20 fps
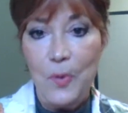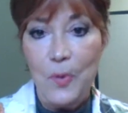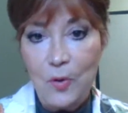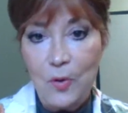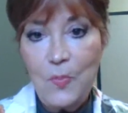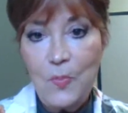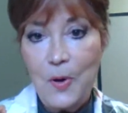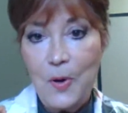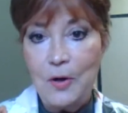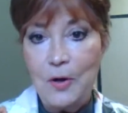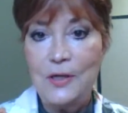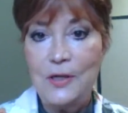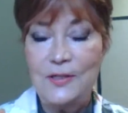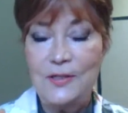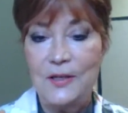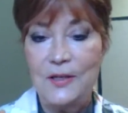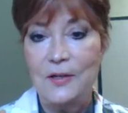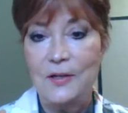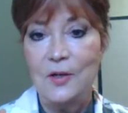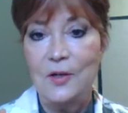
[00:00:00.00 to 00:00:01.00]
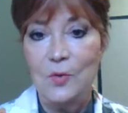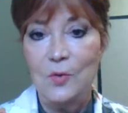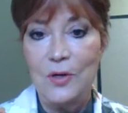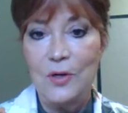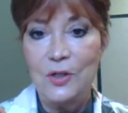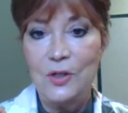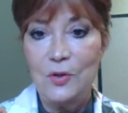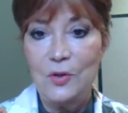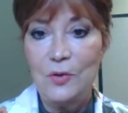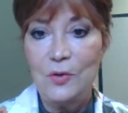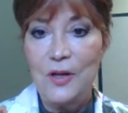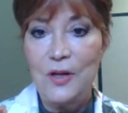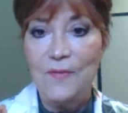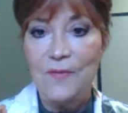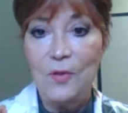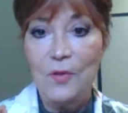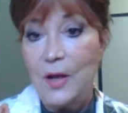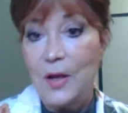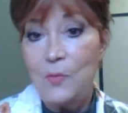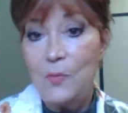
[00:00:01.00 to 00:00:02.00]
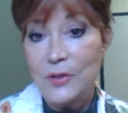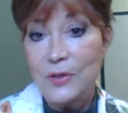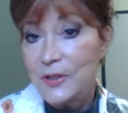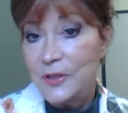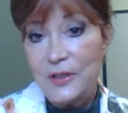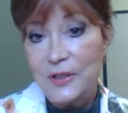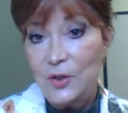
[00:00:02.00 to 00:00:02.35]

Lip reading: for both parties at a congressional level.